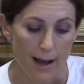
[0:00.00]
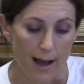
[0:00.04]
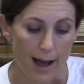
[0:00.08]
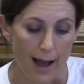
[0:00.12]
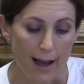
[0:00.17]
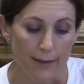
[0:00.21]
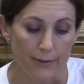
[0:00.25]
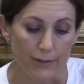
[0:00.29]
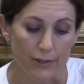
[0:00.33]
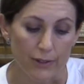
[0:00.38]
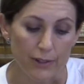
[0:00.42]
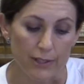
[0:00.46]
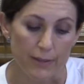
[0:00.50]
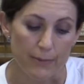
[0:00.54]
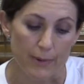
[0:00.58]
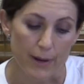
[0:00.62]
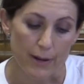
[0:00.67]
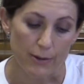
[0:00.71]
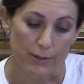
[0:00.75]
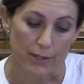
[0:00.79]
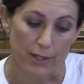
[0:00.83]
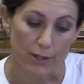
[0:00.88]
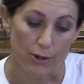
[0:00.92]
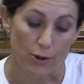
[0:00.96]
I've talked
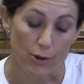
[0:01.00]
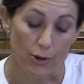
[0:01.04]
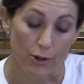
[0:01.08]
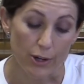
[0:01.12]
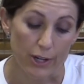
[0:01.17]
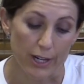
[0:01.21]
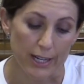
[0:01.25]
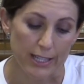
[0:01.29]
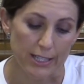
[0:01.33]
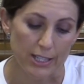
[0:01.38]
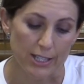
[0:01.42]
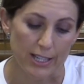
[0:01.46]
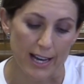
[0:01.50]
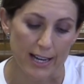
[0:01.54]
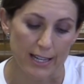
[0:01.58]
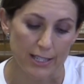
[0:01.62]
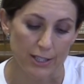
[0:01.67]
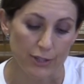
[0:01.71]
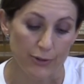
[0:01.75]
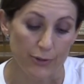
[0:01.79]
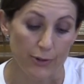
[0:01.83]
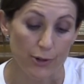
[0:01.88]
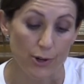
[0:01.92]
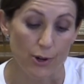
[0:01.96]
about a concrete
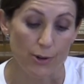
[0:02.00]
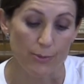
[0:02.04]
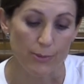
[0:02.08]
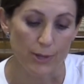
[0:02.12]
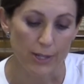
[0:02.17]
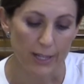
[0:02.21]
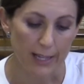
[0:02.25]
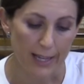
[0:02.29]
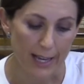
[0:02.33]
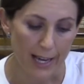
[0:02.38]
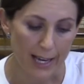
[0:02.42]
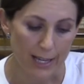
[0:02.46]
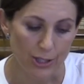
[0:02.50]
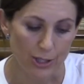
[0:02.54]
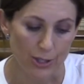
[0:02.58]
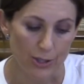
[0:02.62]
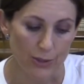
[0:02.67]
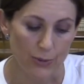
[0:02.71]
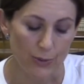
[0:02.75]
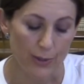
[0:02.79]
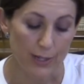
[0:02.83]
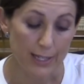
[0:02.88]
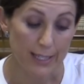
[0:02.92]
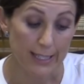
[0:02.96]
challenge for
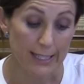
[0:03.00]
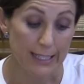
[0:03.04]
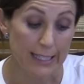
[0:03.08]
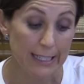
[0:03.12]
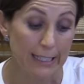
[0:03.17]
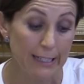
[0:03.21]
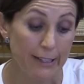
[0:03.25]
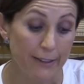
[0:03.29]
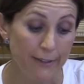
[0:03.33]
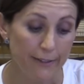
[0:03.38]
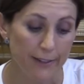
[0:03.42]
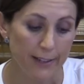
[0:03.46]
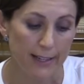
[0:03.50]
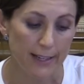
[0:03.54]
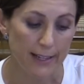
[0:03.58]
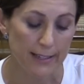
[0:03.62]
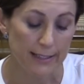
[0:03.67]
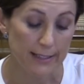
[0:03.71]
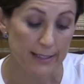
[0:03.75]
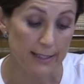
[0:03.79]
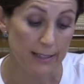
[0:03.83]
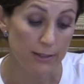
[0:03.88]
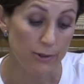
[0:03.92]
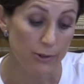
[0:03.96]
communications when a
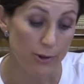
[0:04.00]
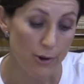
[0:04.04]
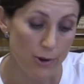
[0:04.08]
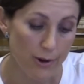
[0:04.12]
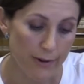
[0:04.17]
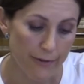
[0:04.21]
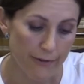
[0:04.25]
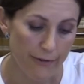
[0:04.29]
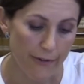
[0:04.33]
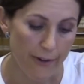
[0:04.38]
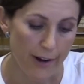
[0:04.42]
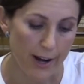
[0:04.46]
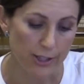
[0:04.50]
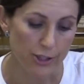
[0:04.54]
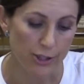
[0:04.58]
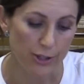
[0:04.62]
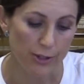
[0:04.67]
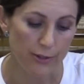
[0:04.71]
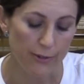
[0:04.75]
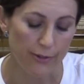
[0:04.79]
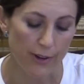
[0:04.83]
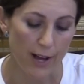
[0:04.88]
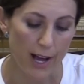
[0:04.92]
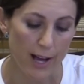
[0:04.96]
significant and growing
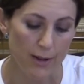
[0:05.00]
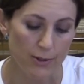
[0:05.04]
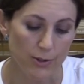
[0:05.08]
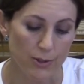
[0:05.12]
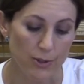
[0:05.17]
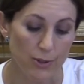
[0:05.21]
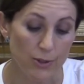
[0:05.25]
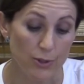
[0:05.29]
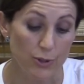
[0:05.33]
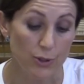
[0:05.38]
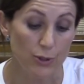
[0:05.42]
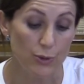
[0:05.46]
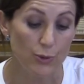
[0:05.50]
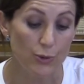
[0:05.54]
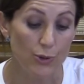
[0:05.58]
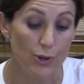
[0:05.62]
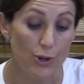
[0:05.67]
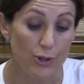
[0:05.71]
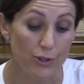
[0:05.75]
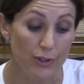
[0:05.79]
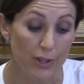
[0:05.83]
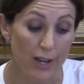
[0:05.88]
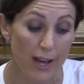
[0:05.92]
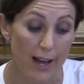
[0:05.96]
fraction of households do
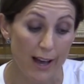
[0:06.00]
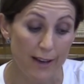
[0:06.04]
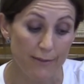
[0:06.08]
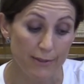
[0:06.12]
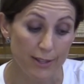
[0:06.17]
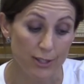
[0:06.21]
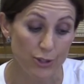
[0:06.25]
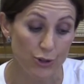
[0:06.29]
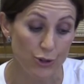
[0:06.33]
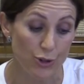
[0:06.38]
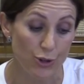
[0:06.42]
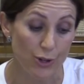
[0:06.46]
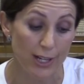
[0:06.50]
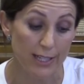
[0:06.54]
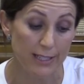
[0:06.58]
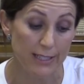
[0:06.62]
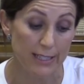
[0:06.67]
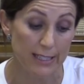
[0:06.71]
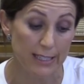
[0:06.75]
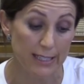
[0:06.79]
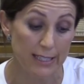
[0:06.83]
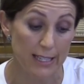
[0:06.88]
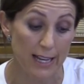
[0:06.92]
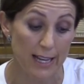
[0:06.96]
not have a strong
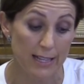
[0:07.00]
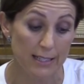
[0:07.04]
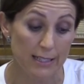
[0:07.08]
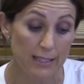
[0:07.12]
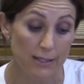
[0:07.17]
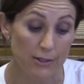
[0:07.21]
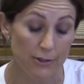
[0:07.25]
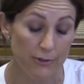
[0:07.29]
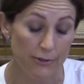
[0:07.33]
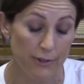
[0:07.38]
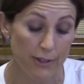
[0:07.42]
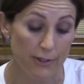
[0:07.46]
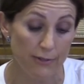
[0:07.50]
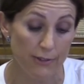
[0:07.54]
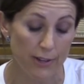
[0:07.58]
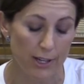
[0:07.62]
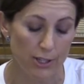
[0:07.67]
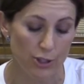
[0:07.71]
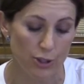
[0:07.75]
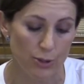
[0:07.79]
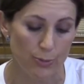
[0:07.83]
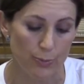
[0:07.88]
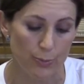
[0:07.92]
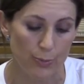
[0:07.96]
understanding of the
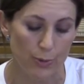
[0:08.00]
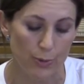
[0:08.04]
inflation